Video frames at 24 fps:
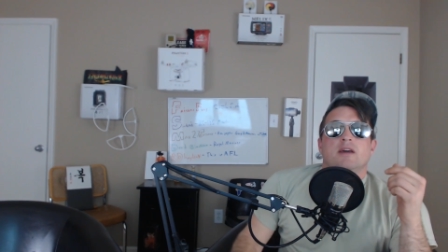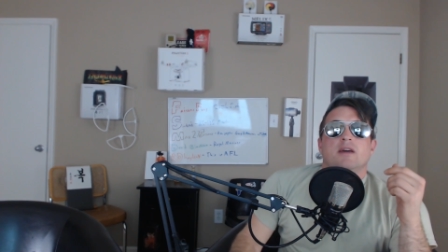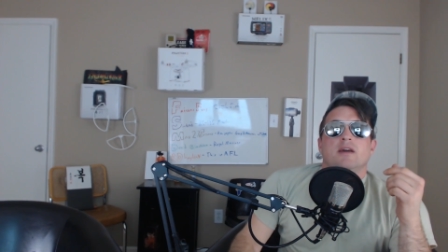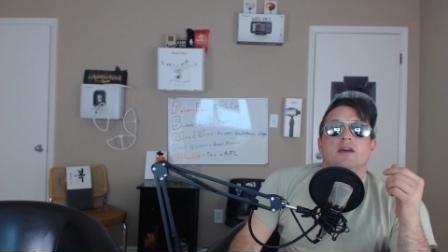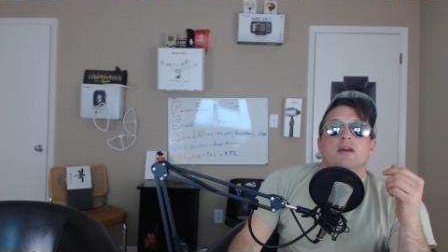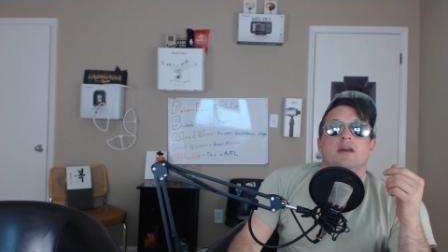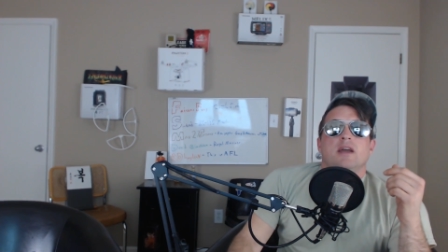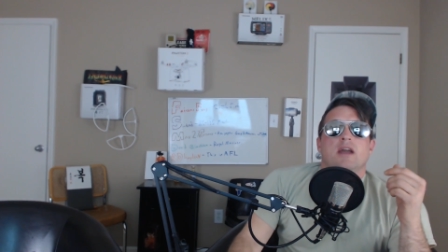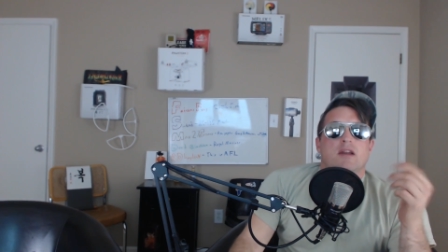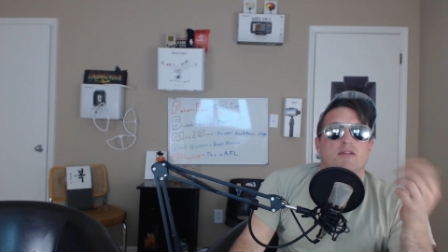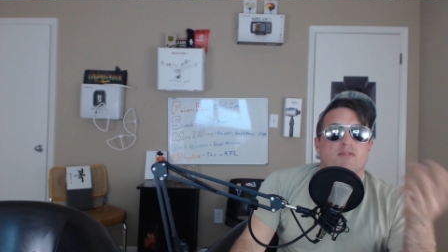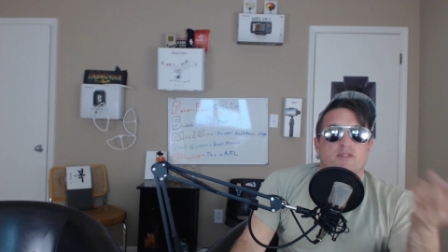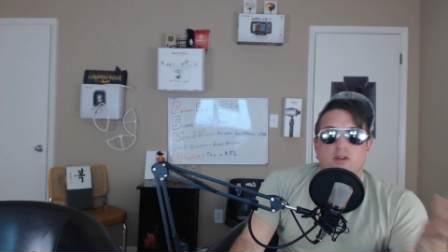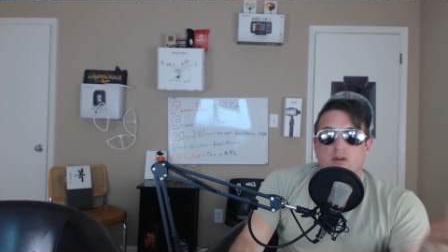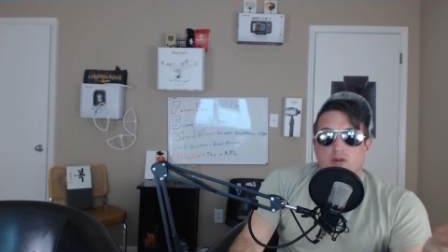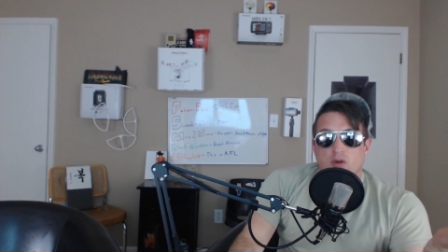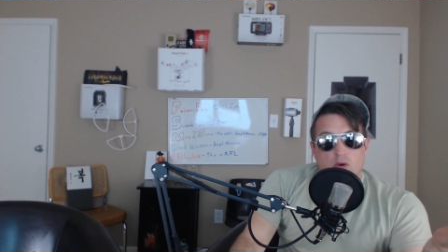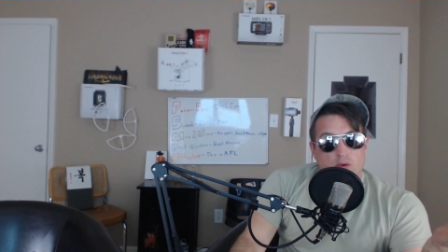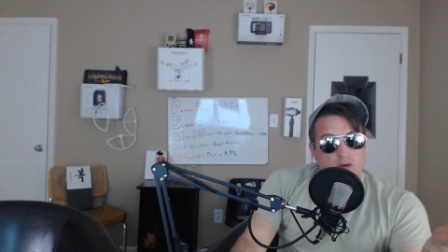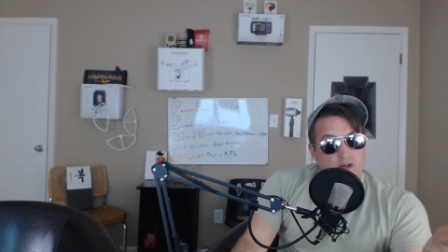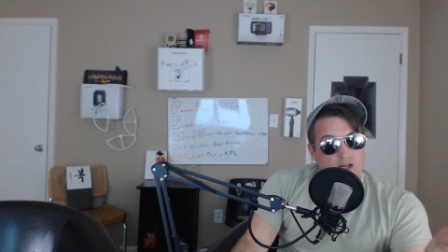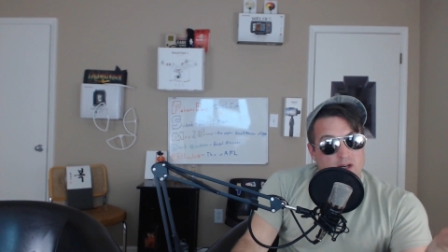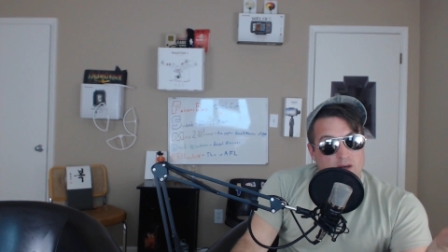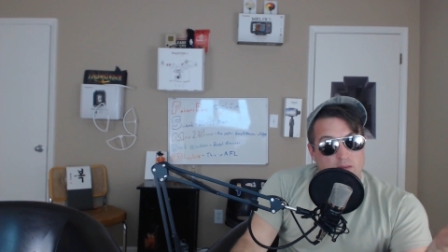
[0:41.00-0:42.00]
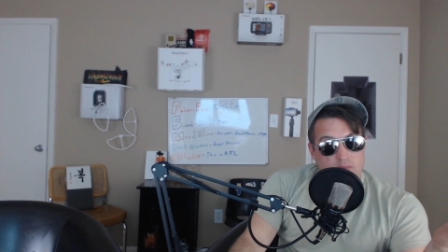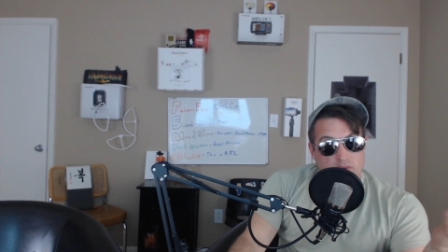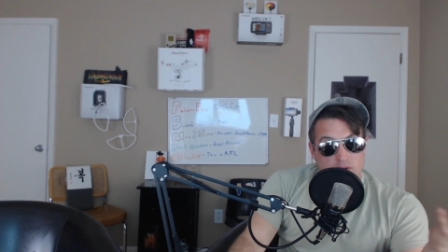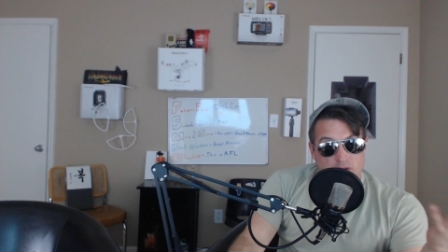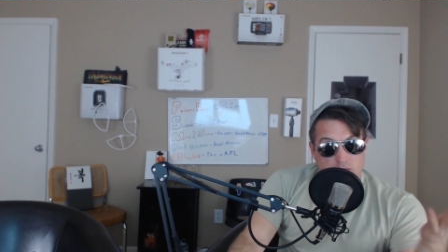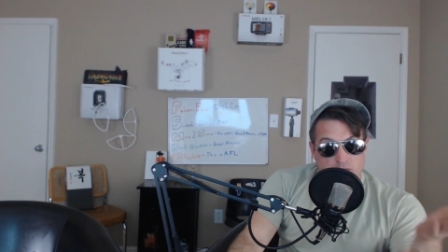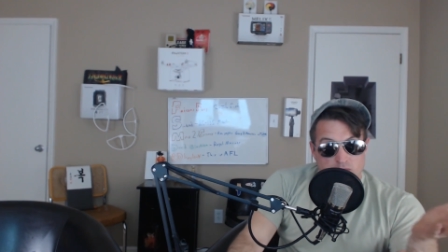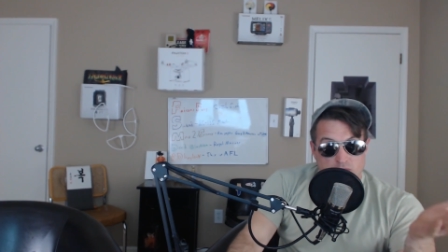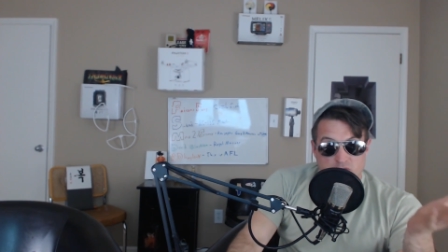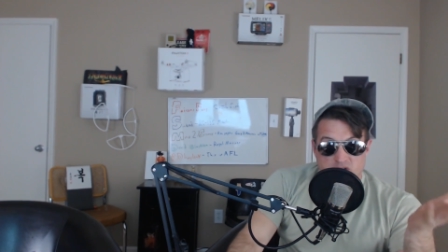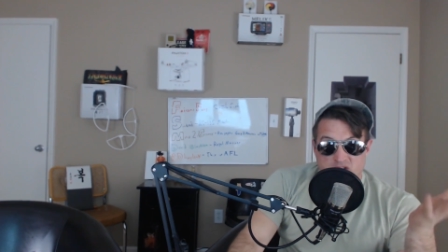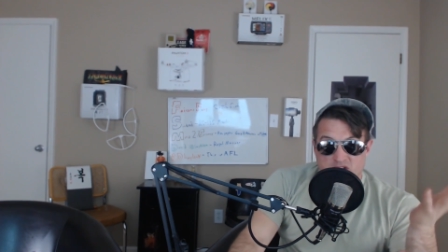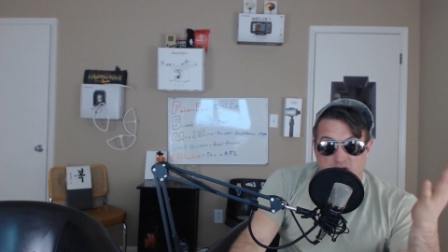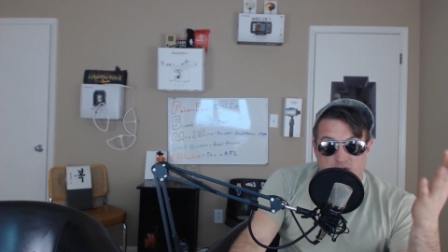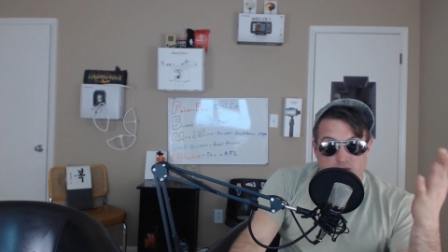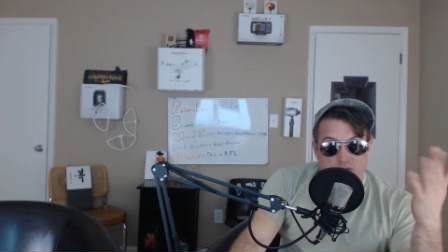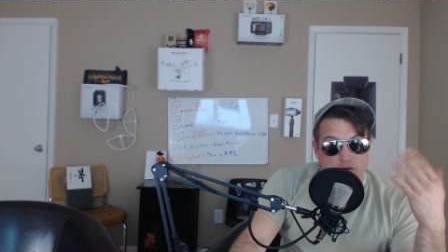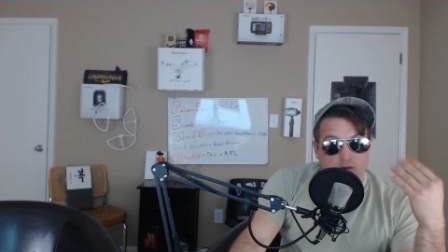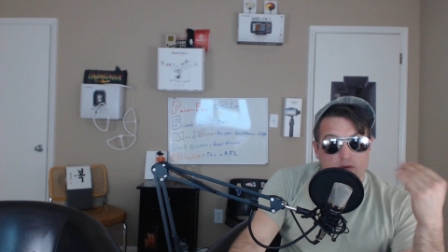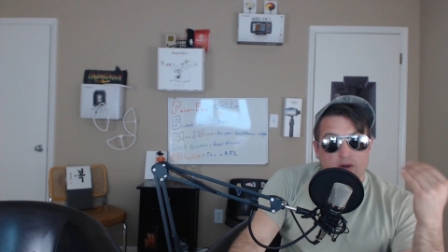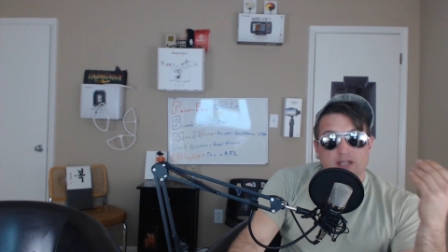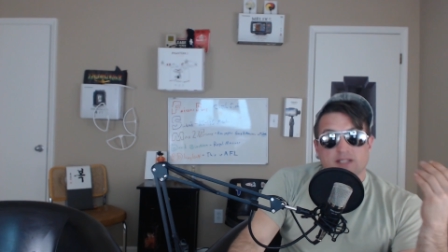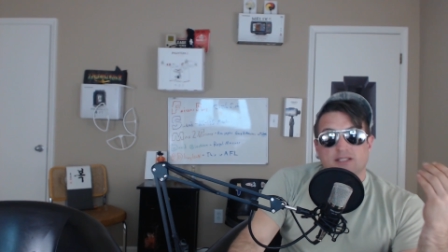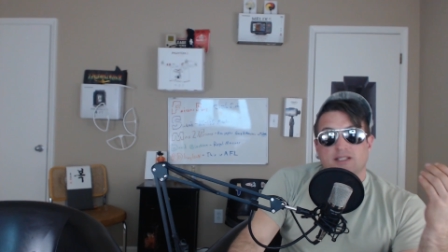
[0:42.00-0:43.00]
If you don't end up on the board, just
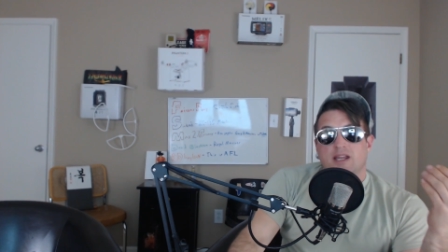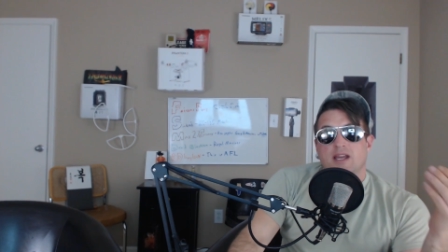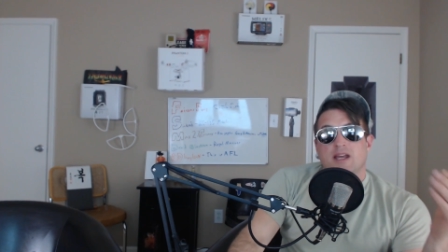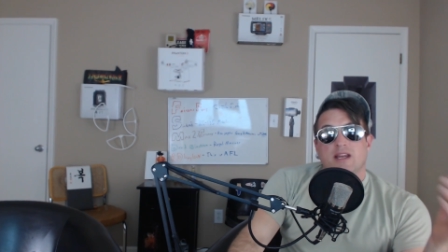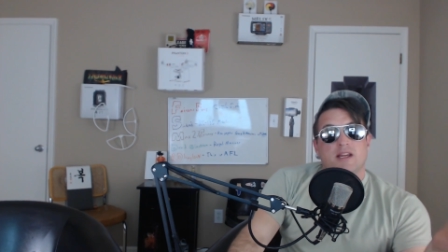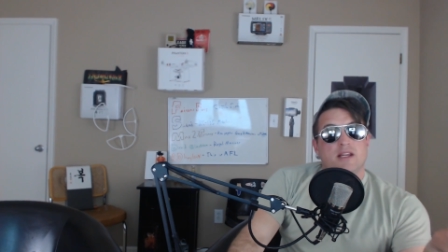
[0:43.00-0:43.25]
request again,